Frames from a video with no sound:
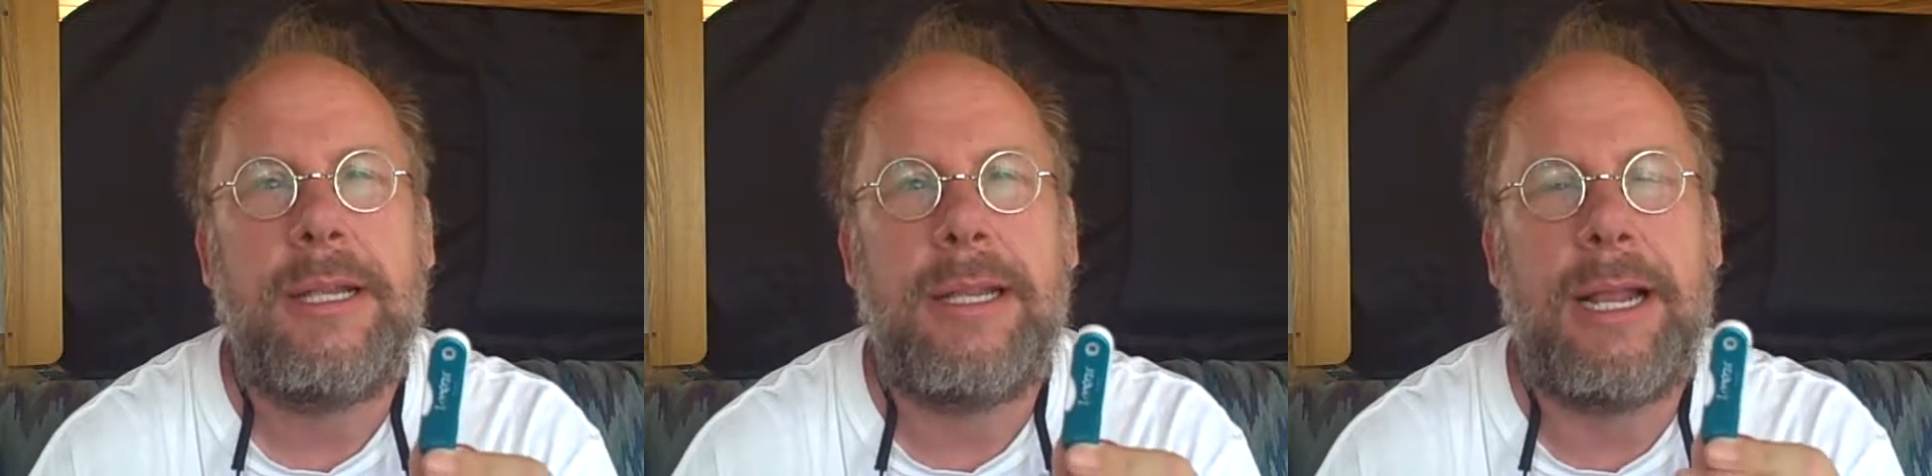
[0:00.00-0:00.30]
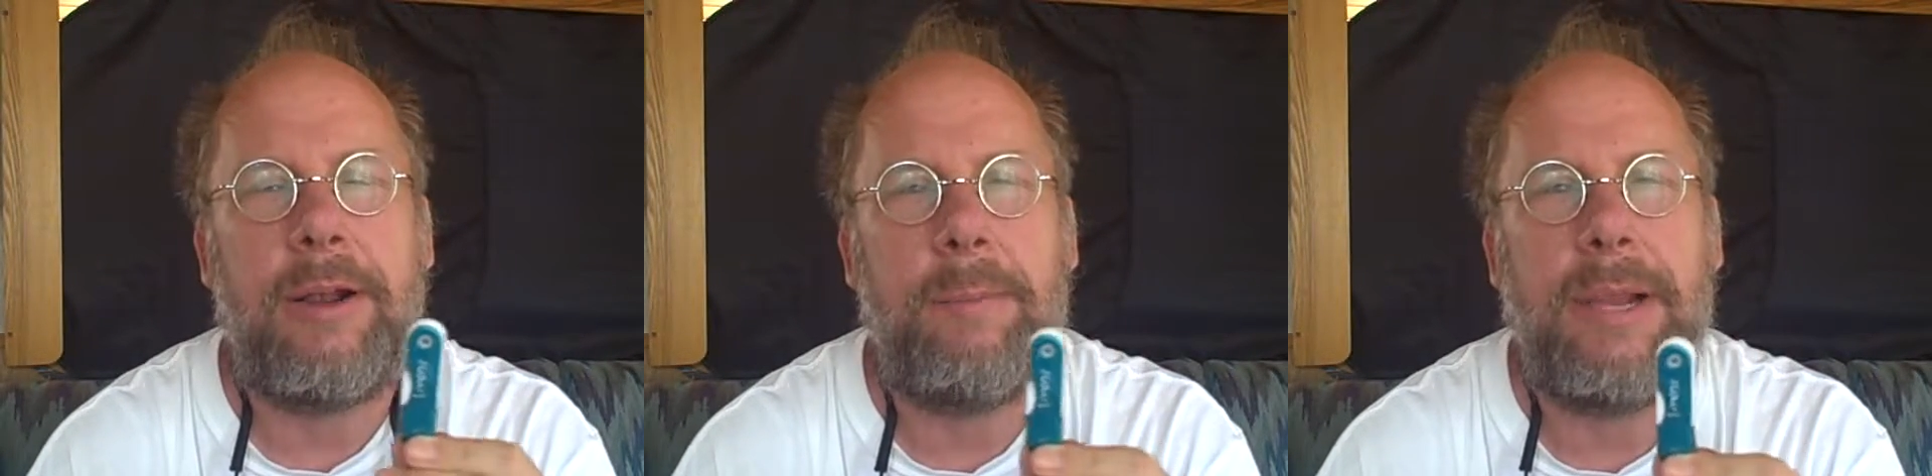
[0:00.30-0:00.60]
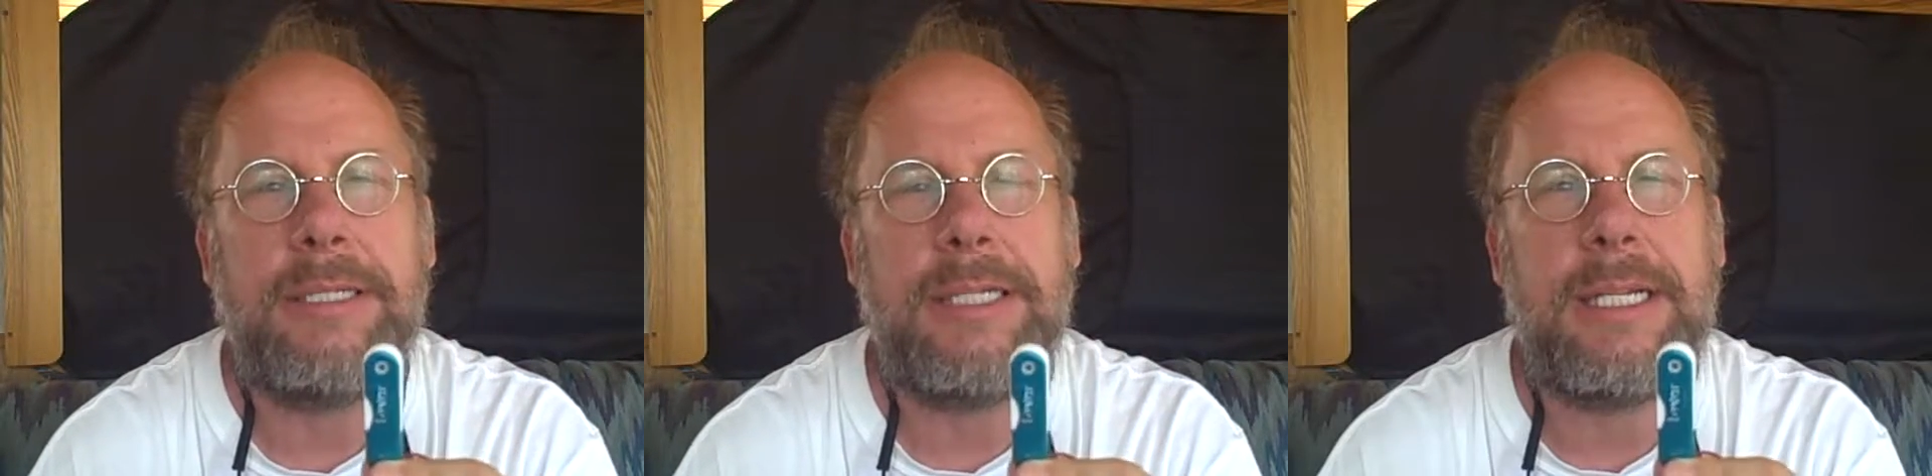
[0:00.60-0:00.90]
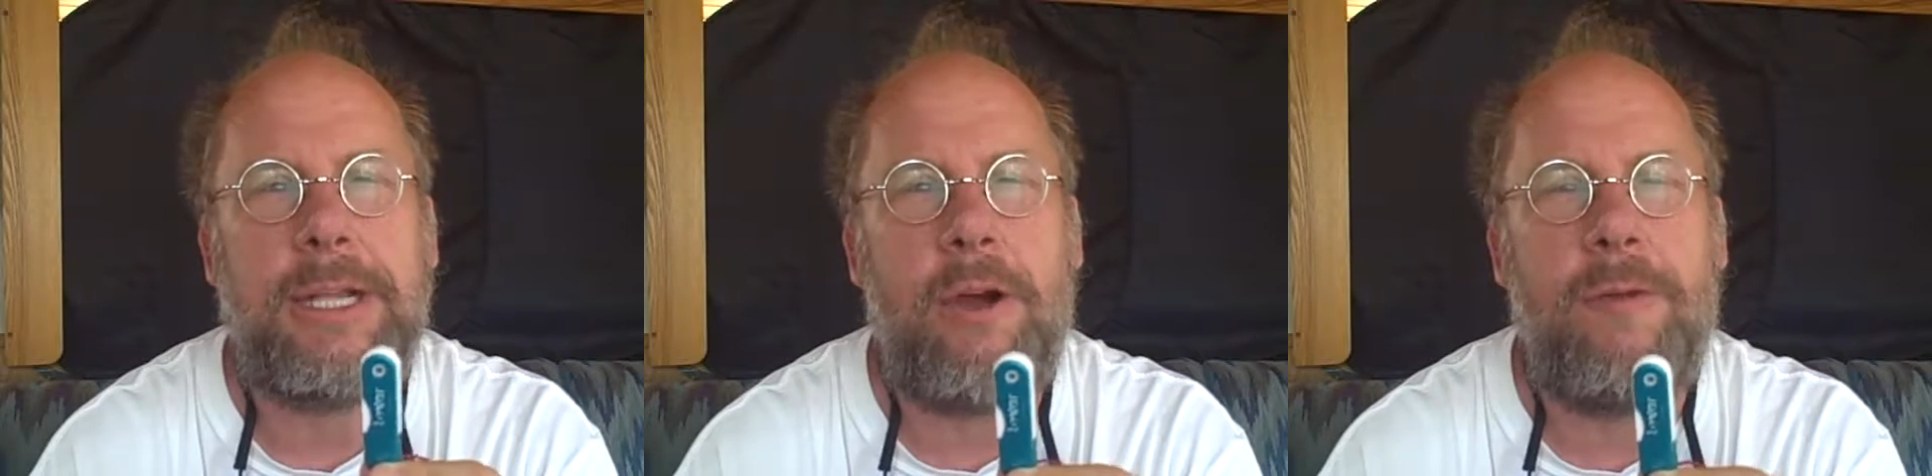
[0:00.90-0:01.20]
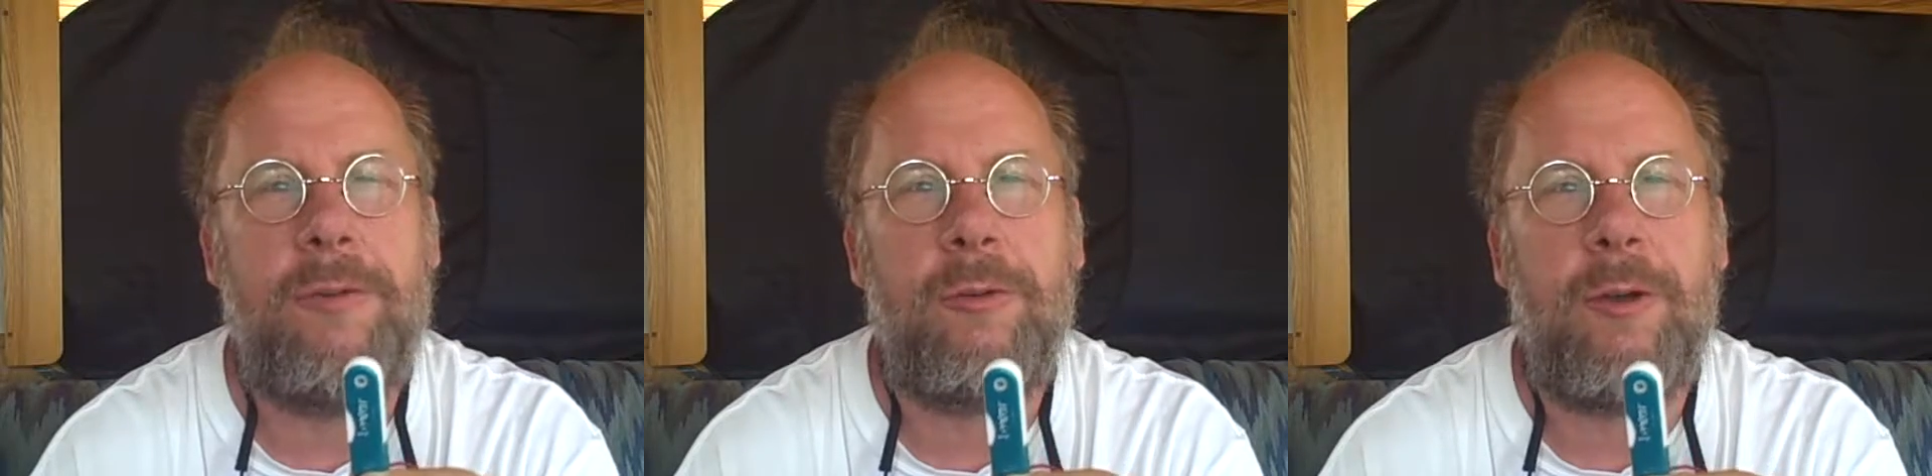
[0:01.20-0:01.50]
that basically
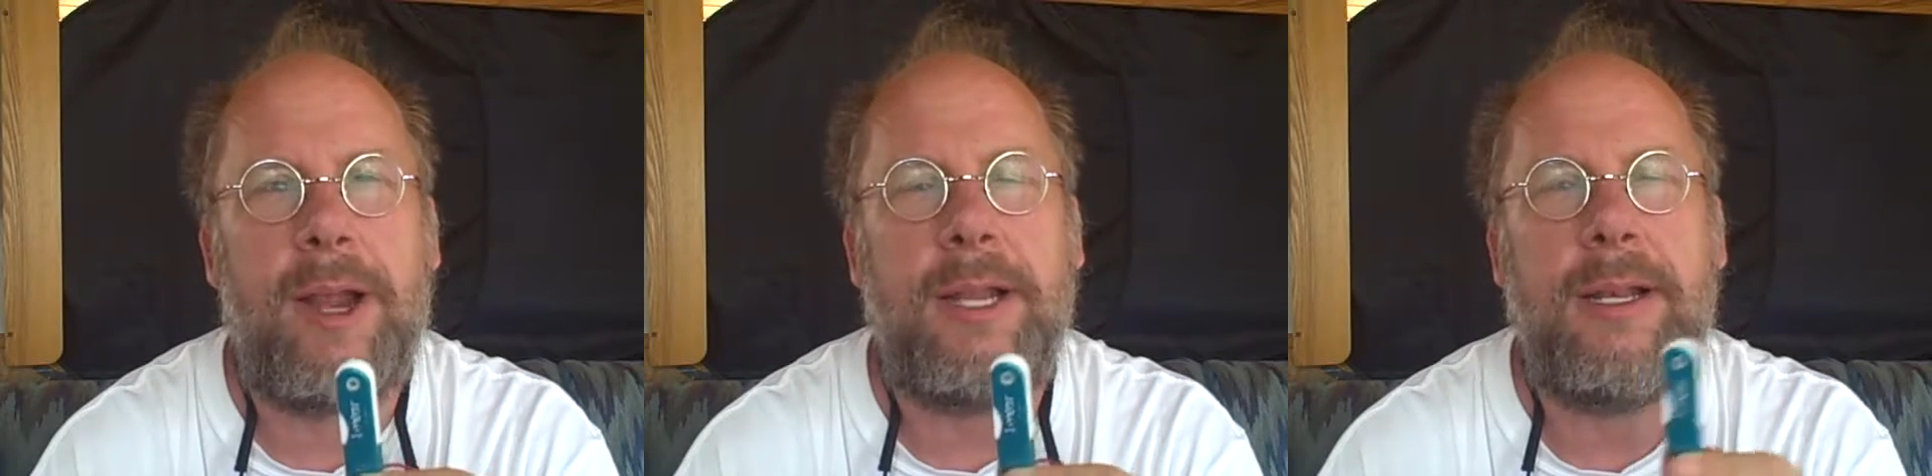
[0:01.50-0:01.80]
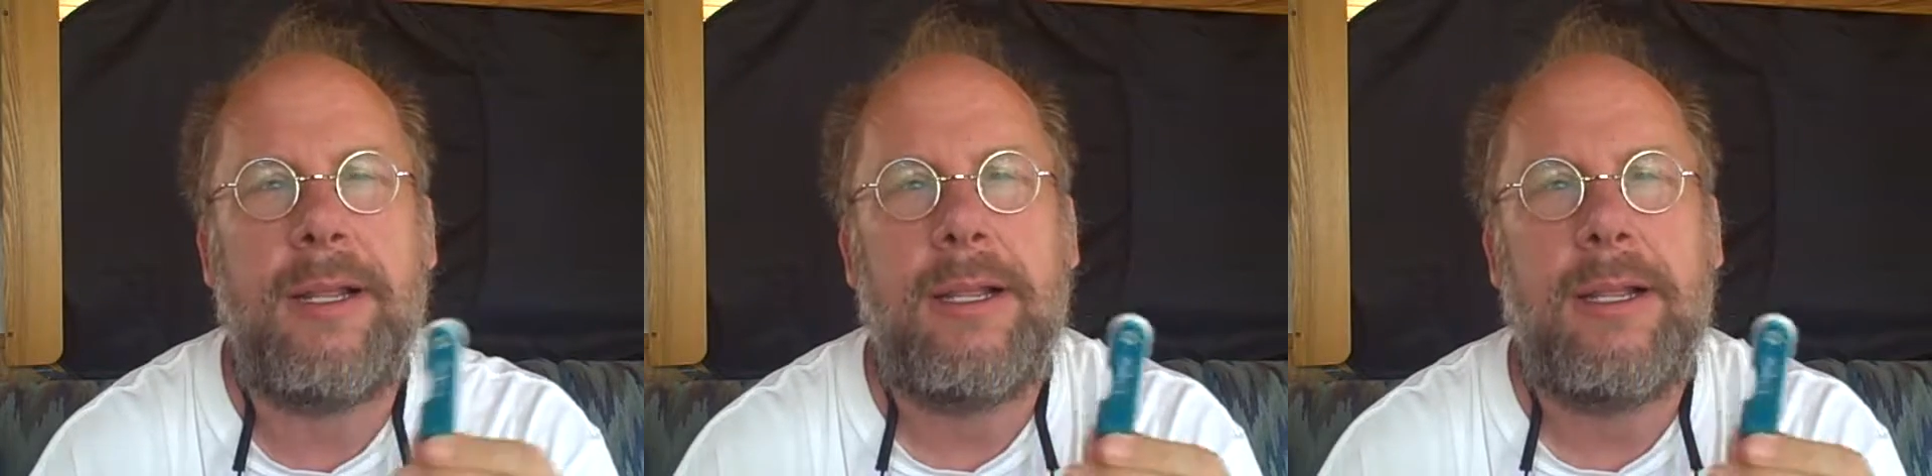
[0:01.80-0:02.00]
overwrite